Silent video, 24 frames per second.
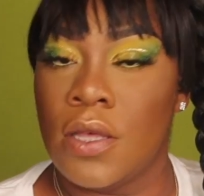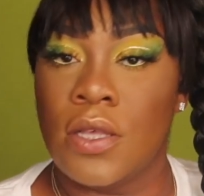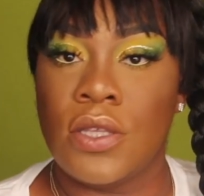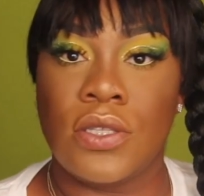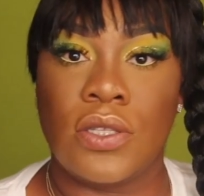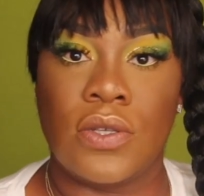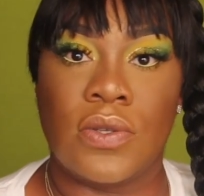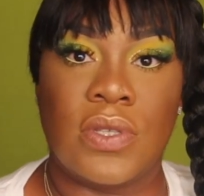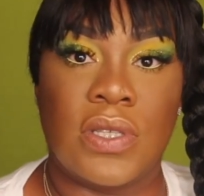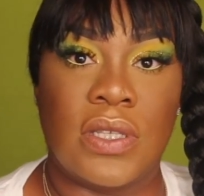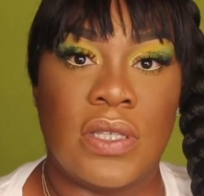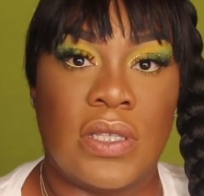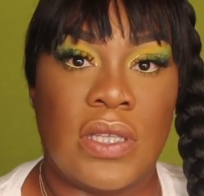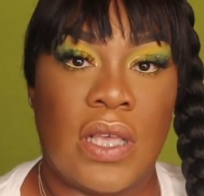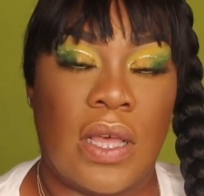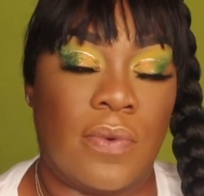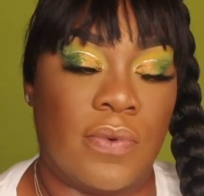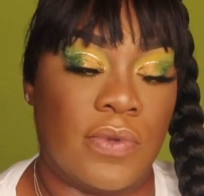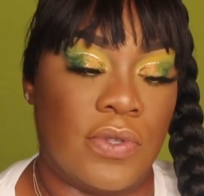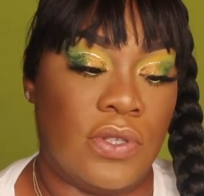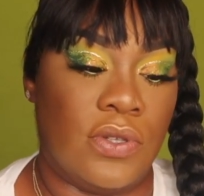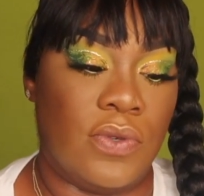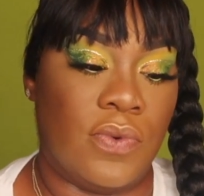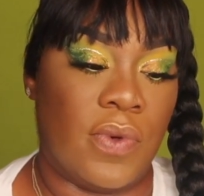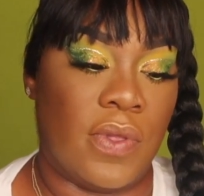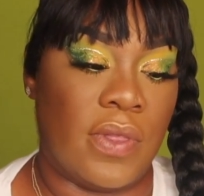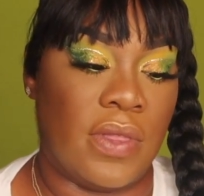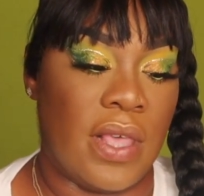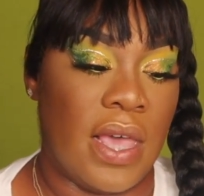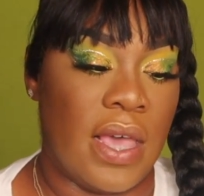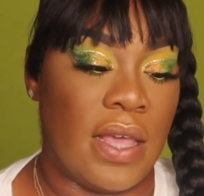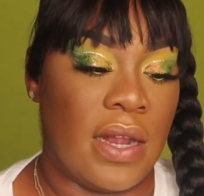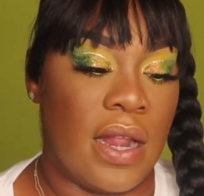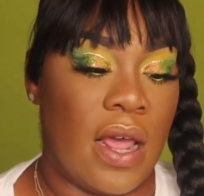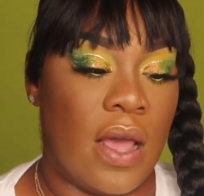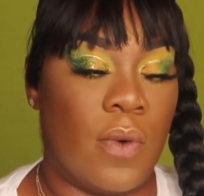So since I was doing
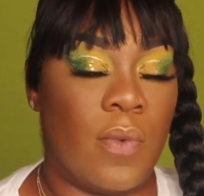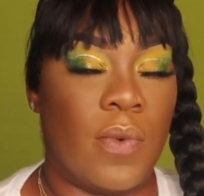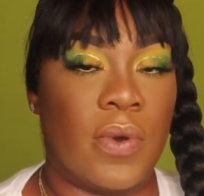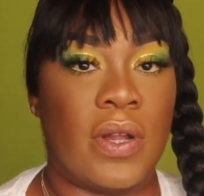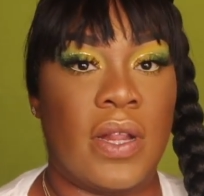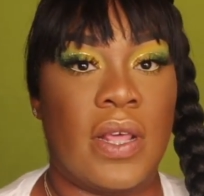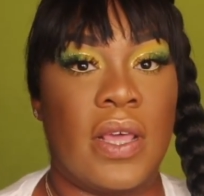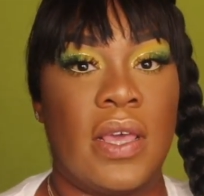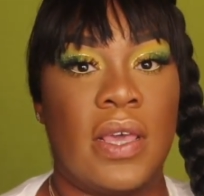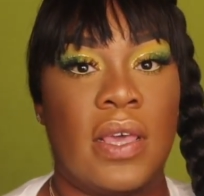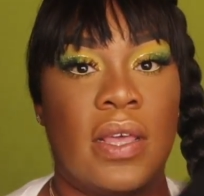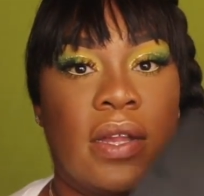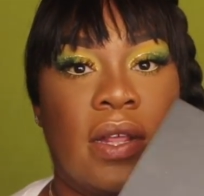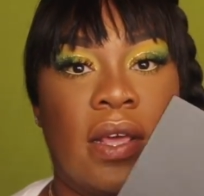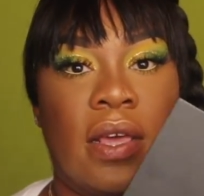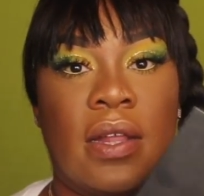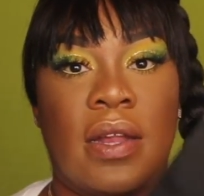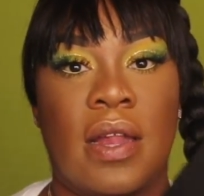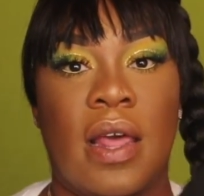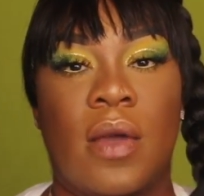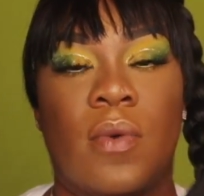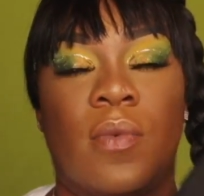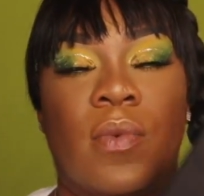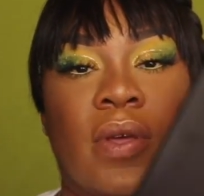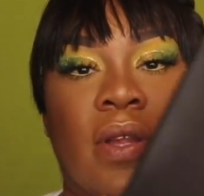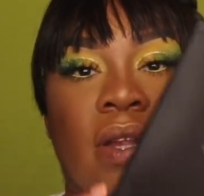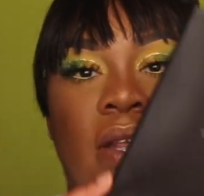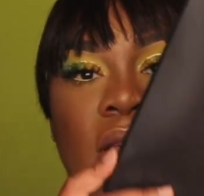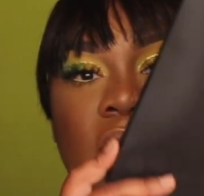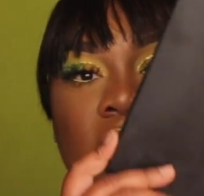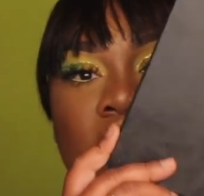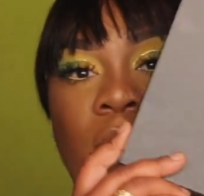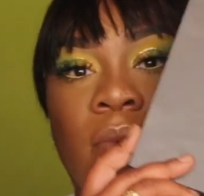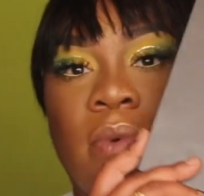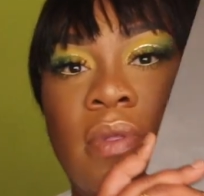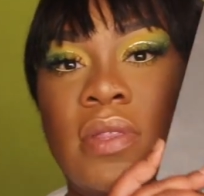that, I went ahead and I went
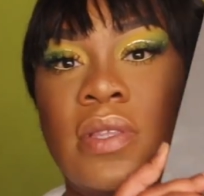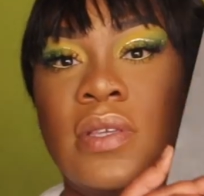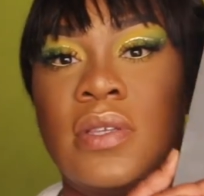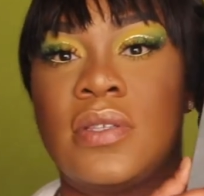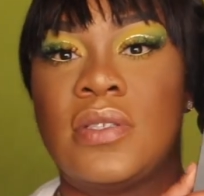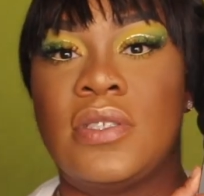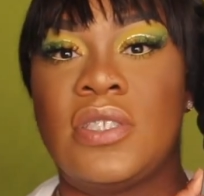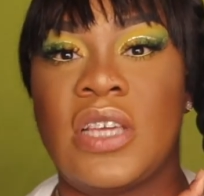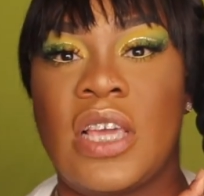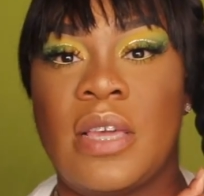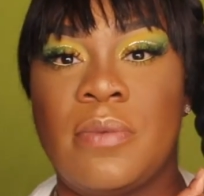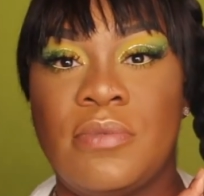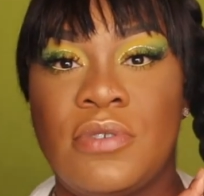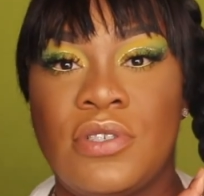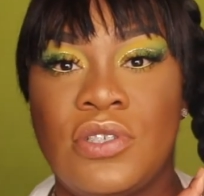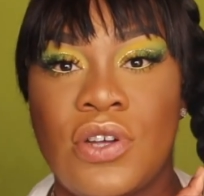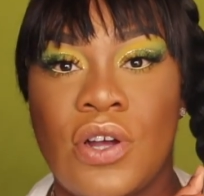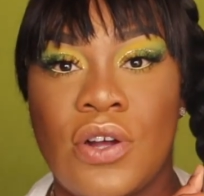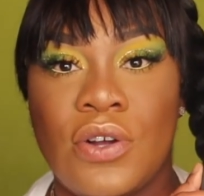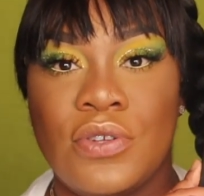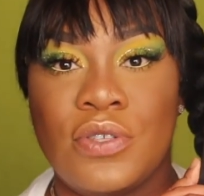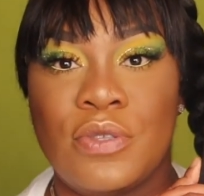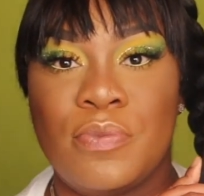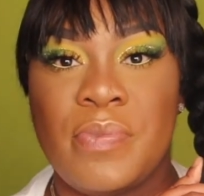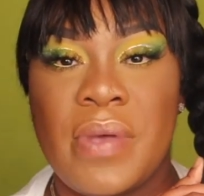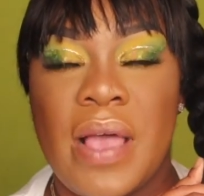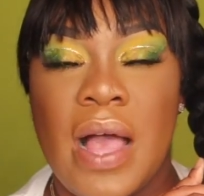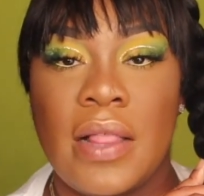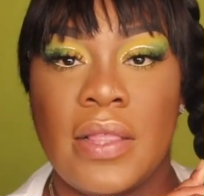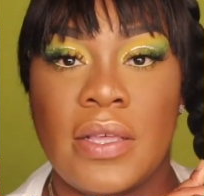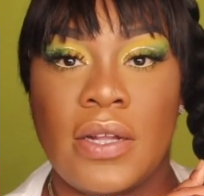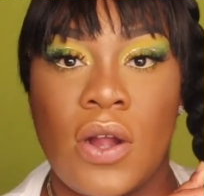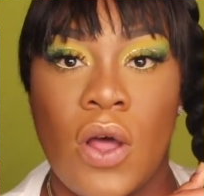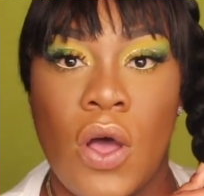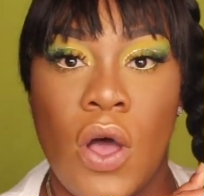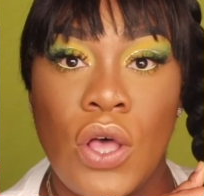in with the James Charles
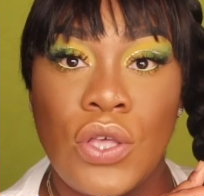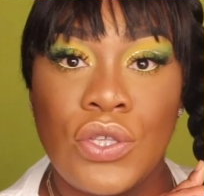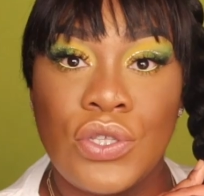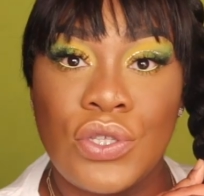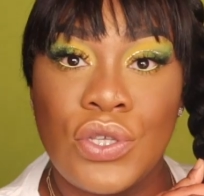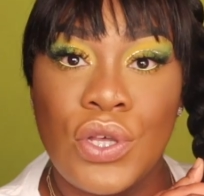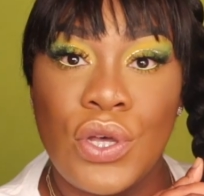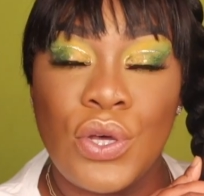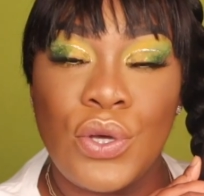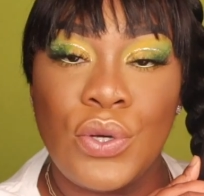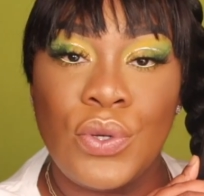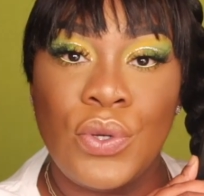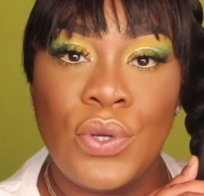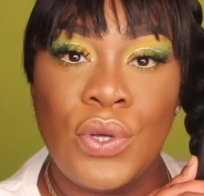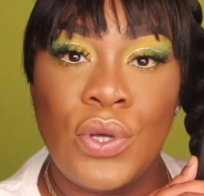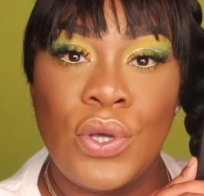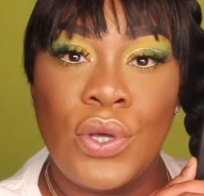palette also.